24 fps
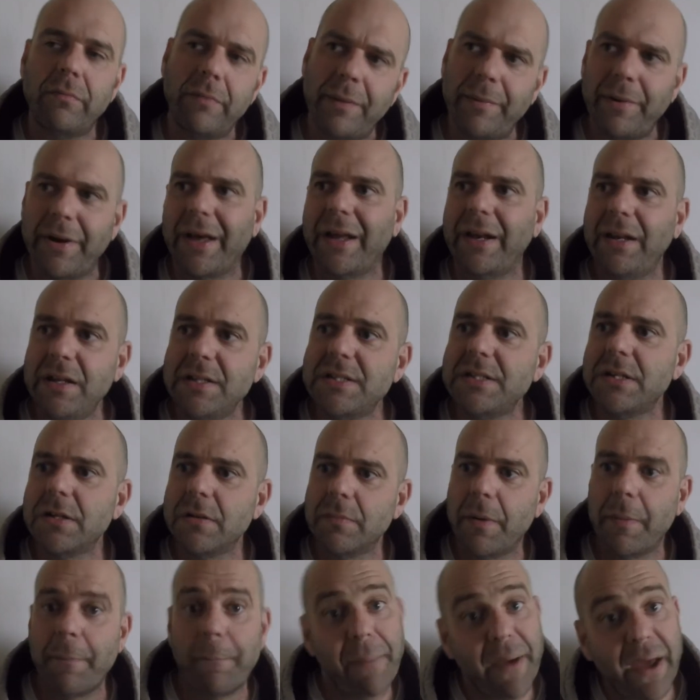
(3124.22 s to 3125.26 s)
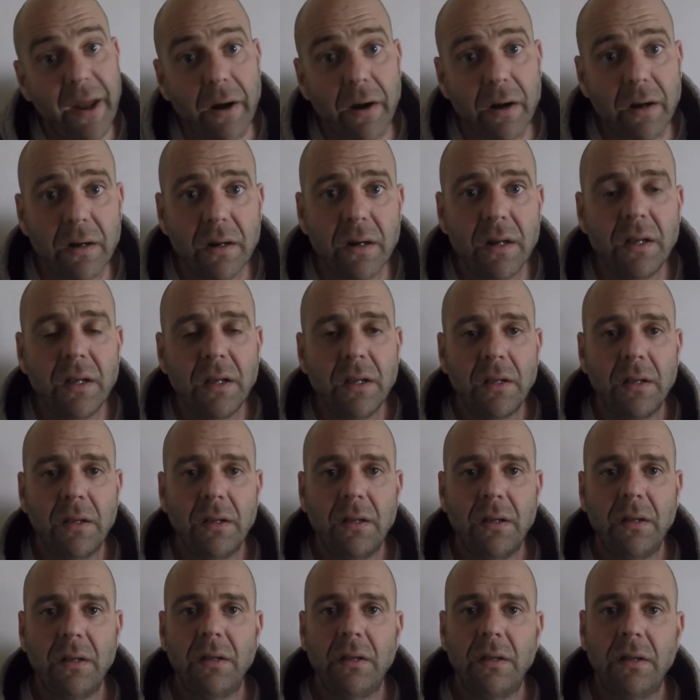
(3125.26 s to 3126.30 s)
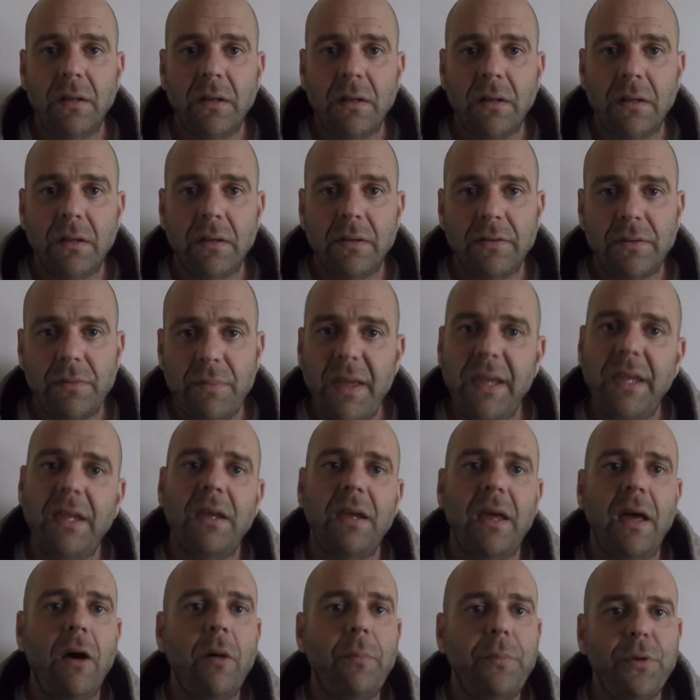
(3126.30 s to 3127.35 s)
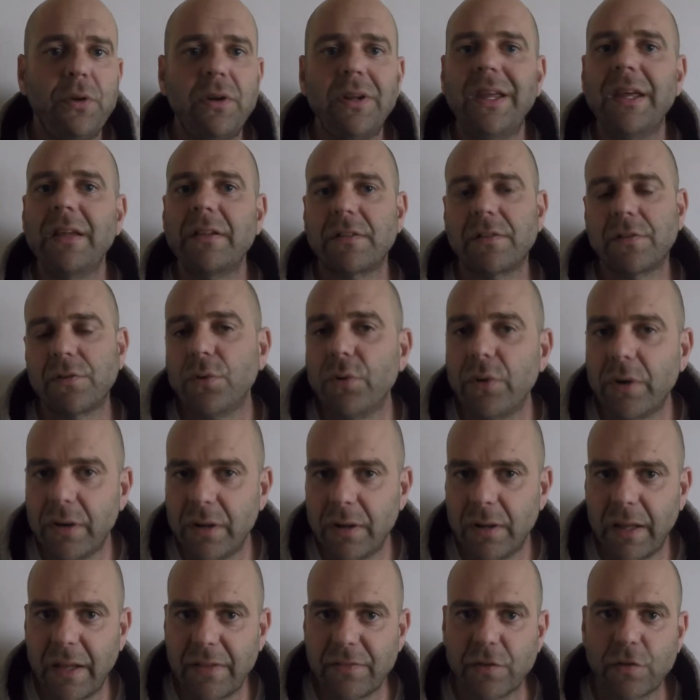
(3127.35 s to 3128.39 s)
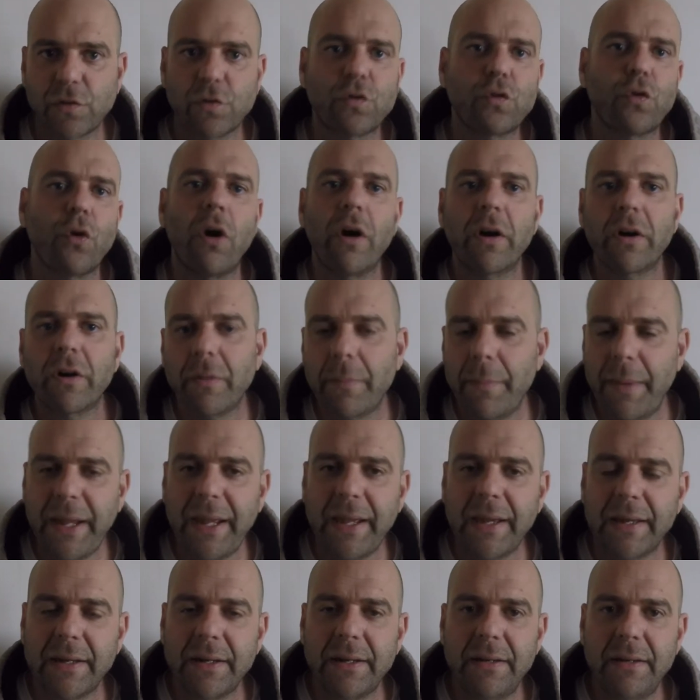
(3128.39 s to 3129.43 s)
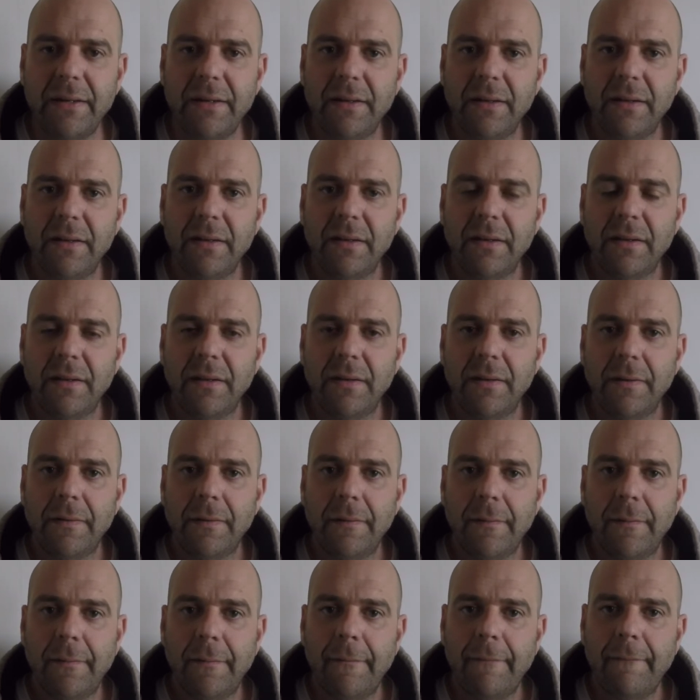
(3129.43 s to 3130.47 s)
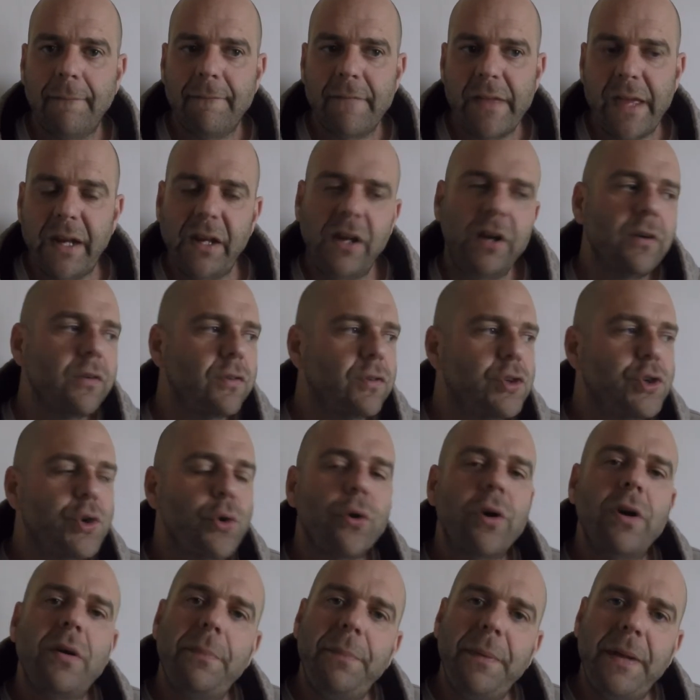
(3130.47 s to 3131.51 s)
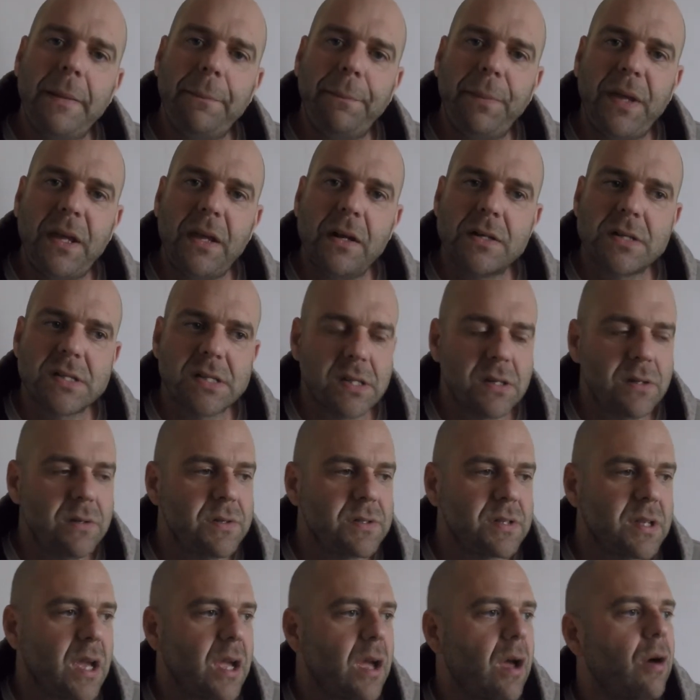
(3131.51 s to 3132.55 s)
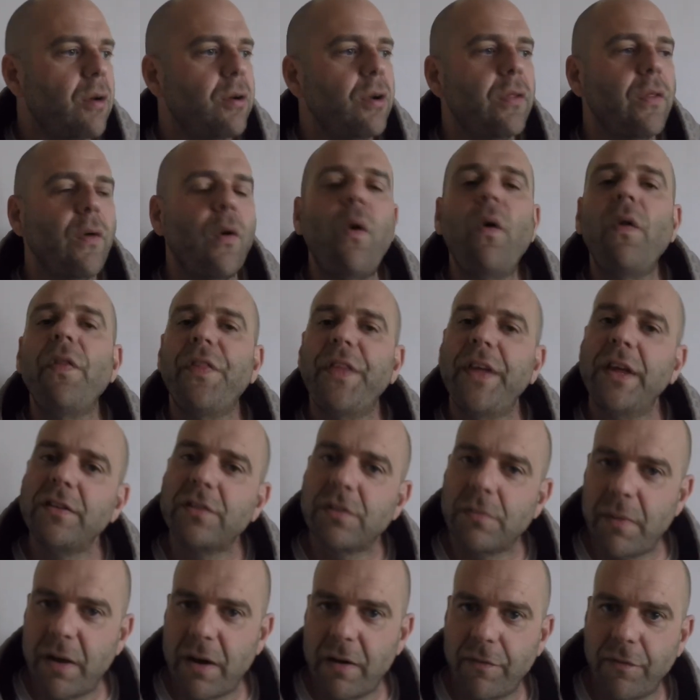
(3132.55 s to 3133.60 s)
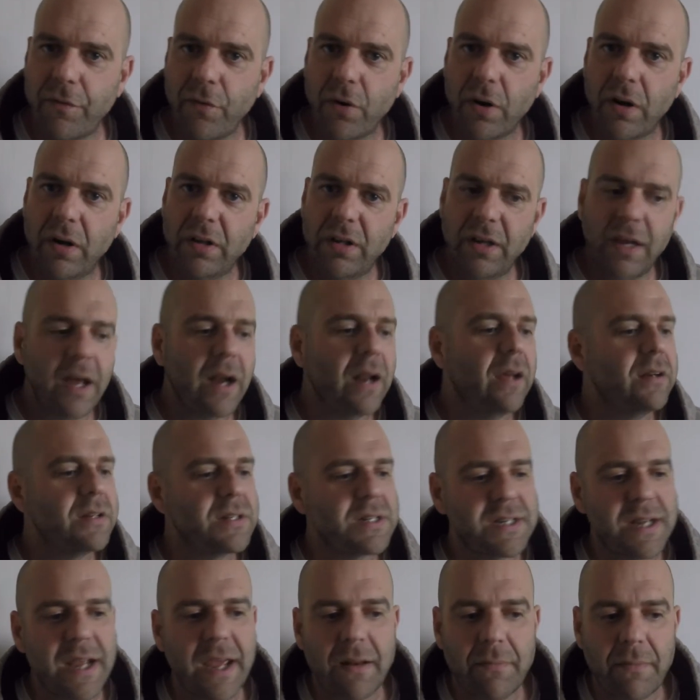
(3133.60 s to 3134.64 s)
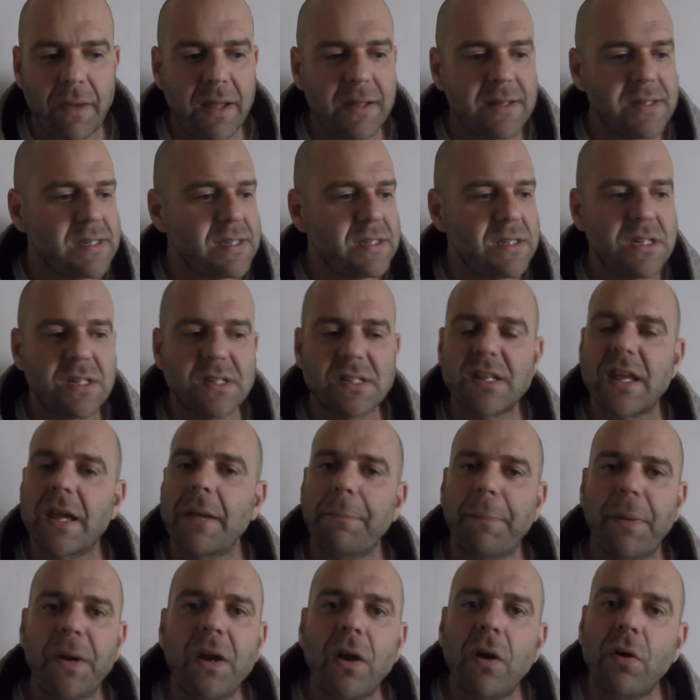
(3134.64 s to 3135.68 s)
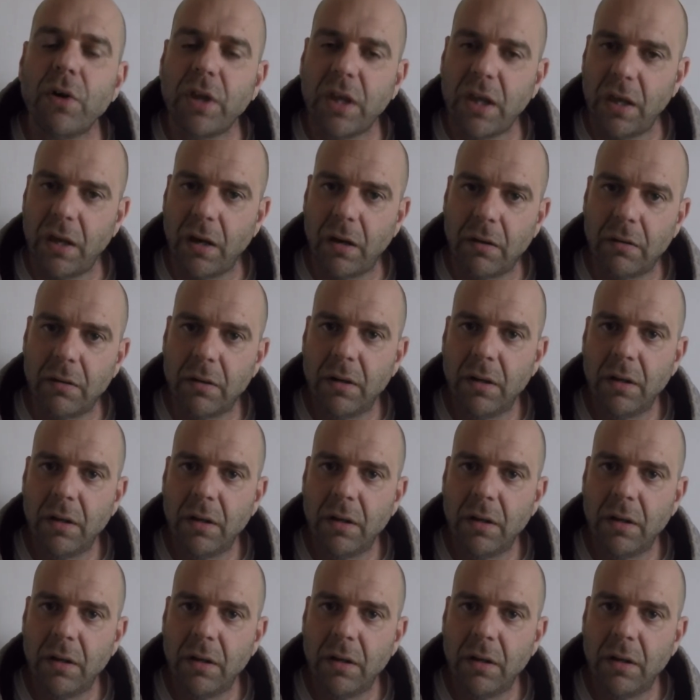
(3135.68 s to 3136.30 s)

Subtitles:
maybe not easier, but better, to make you, help you to get through it as a stronger man. And here's Jordan B. Peterson, who's like, oh no, the whole thing's a metaphor. You gotta understand, man, this is just like Pinocchio.